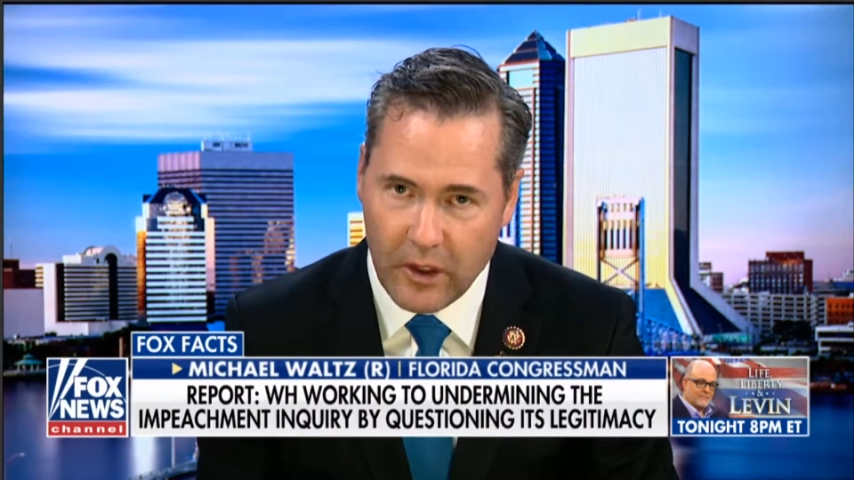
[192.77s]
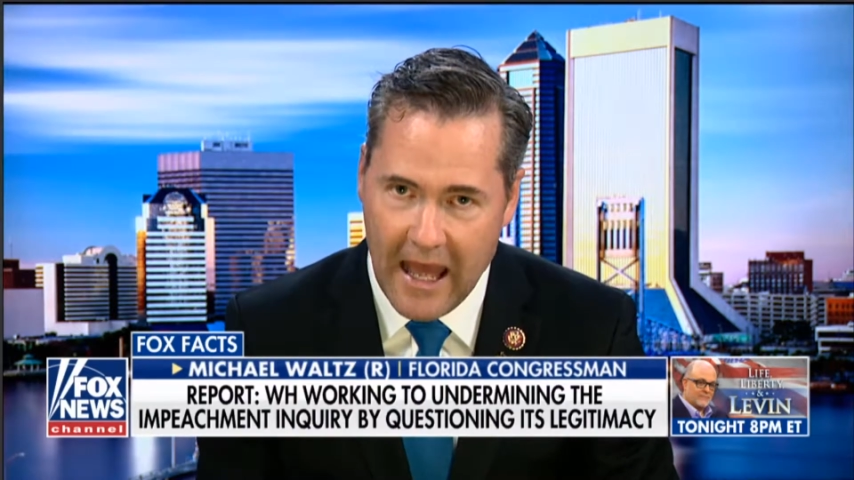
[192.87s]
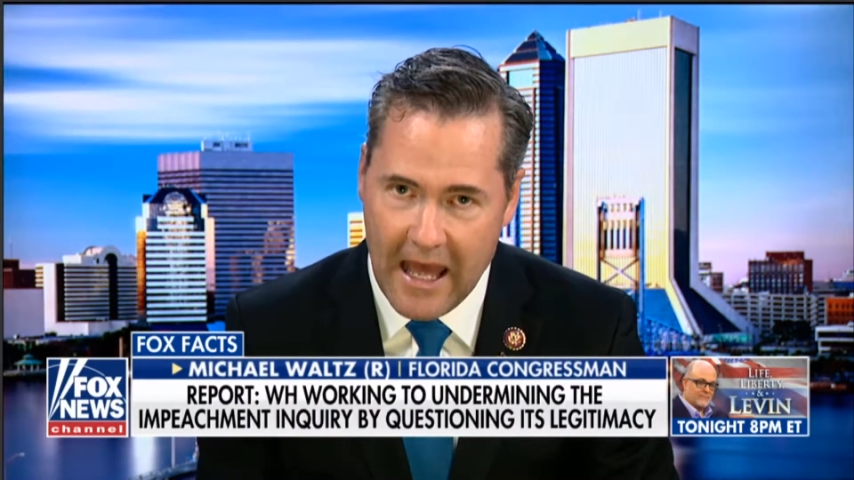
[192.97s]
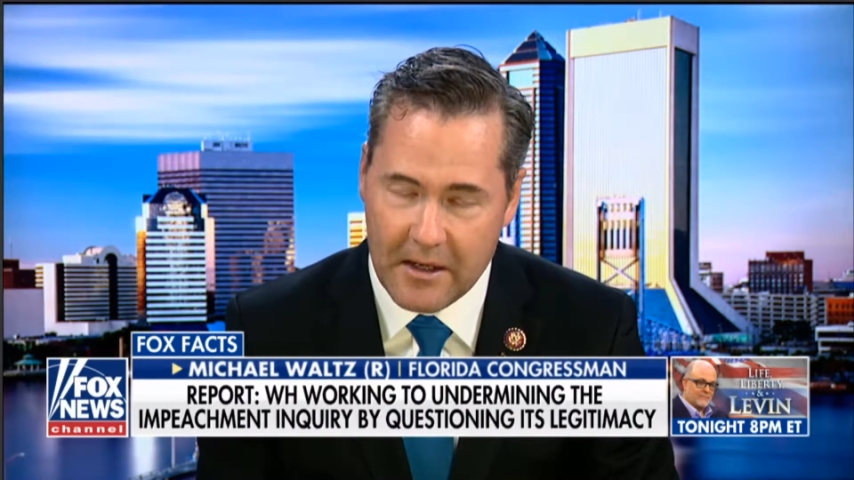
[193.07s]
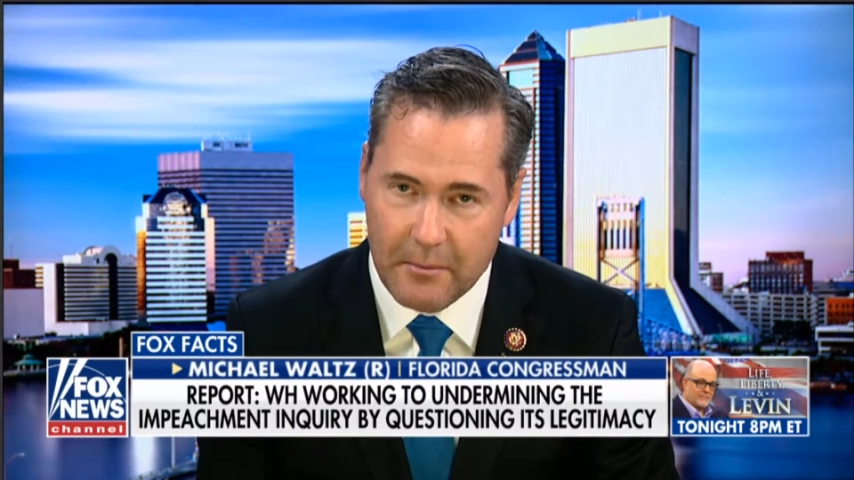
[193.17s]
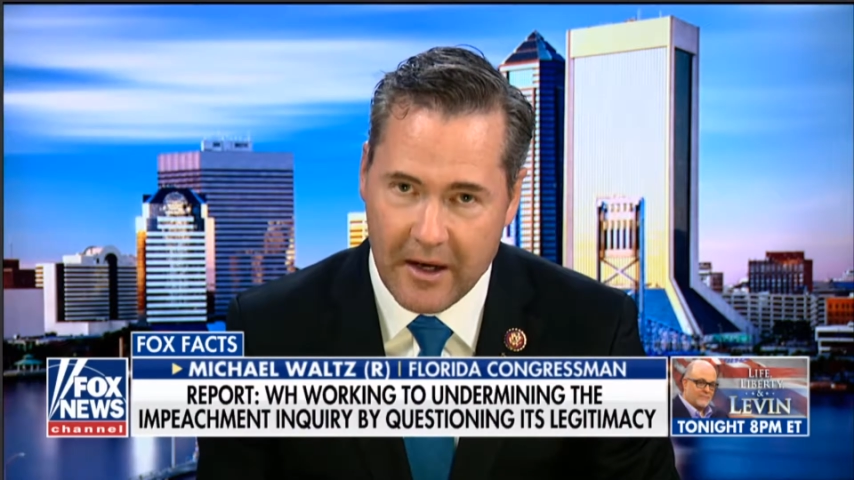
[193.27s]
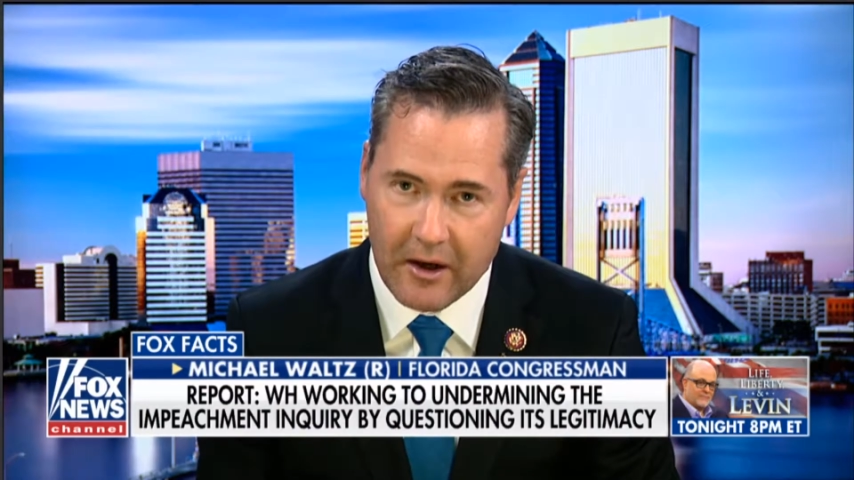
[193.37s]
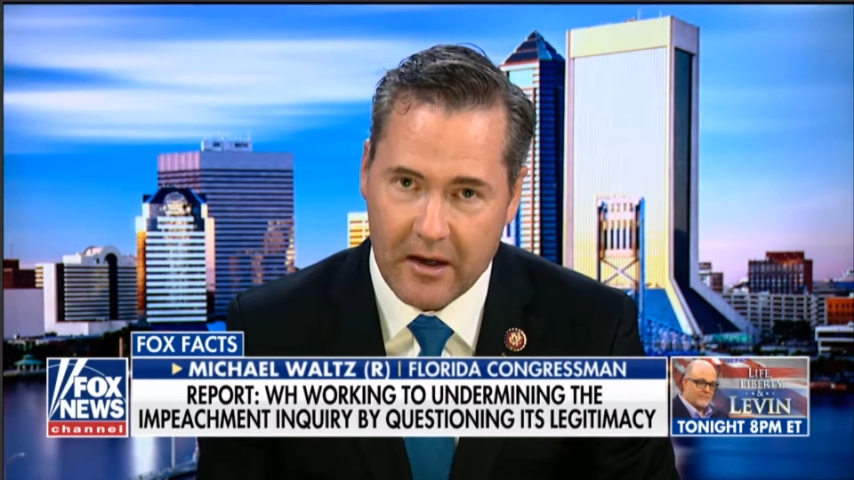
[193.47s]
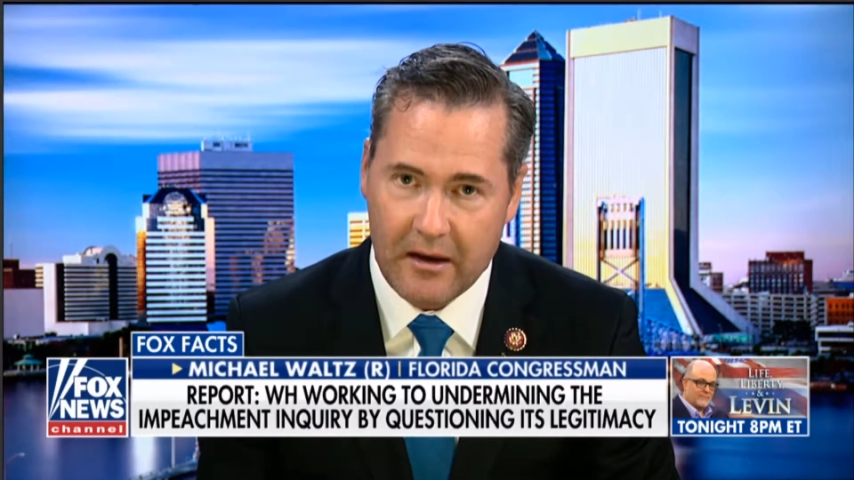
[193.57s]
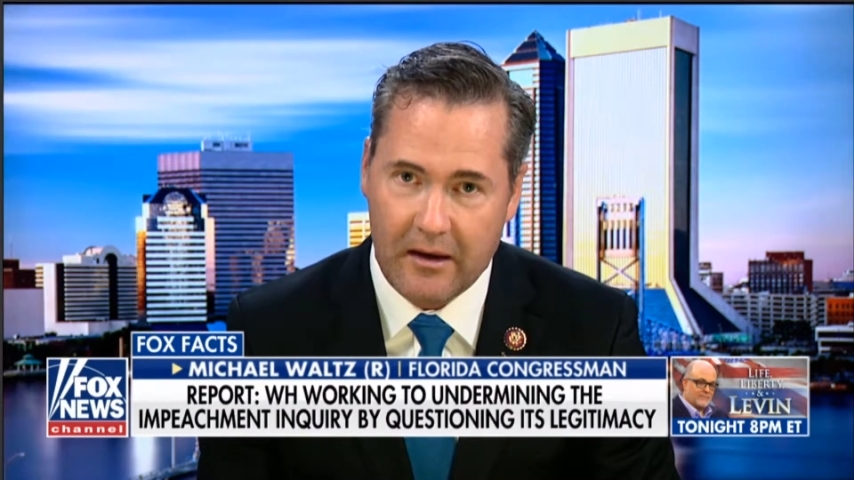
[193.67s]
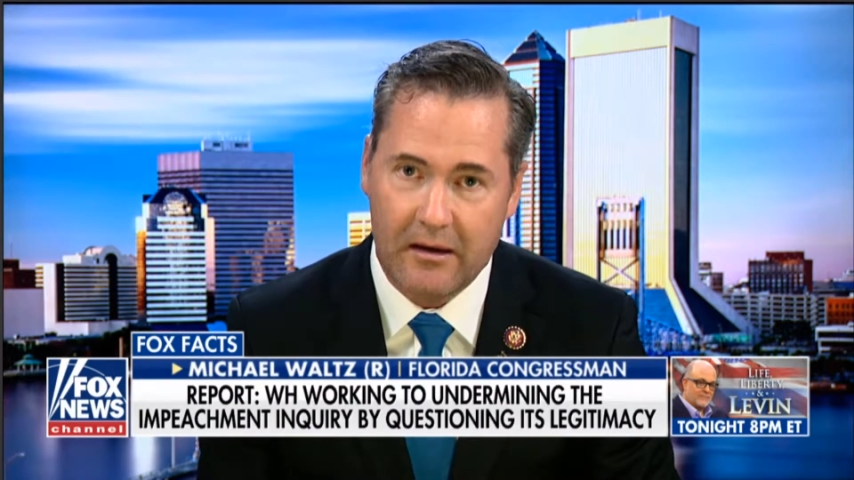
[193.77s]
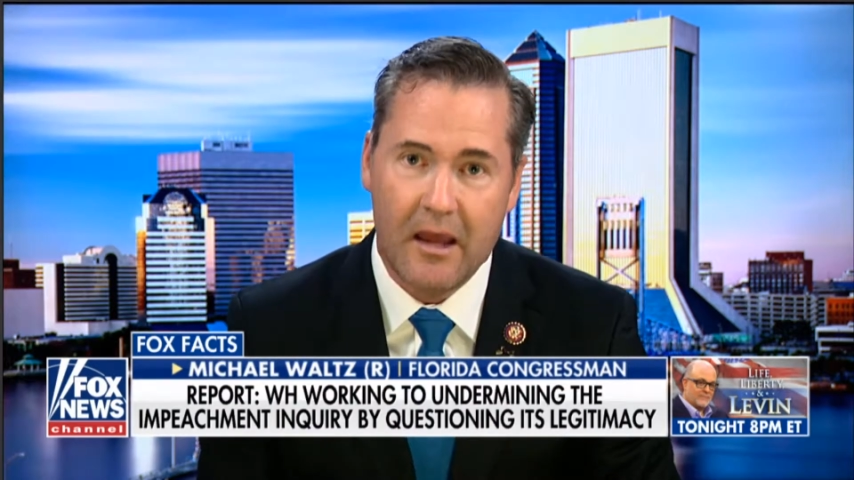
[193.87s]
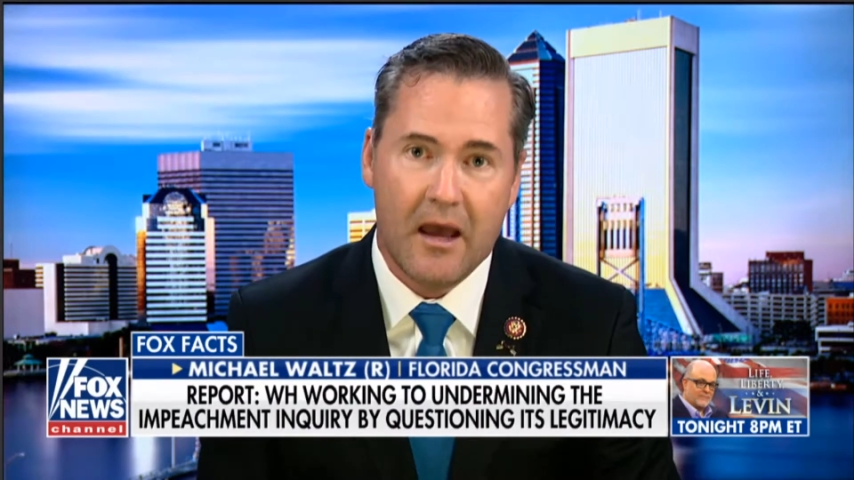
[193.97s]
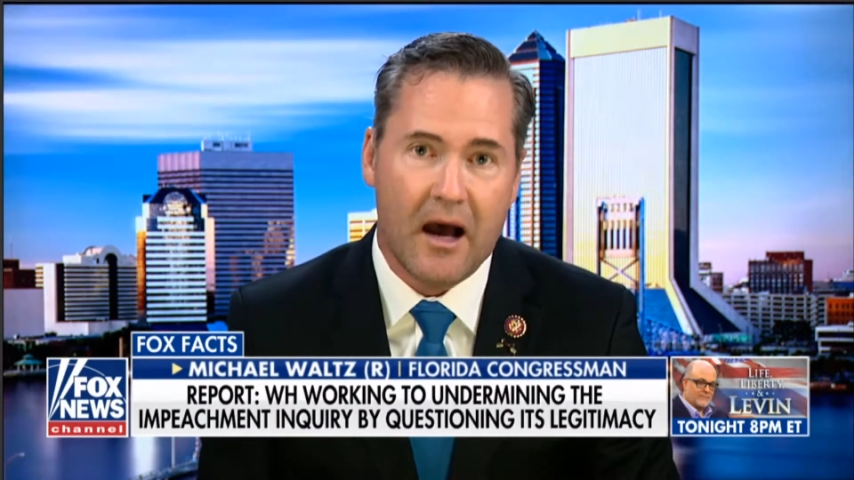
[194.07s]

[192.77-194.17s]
Latin America.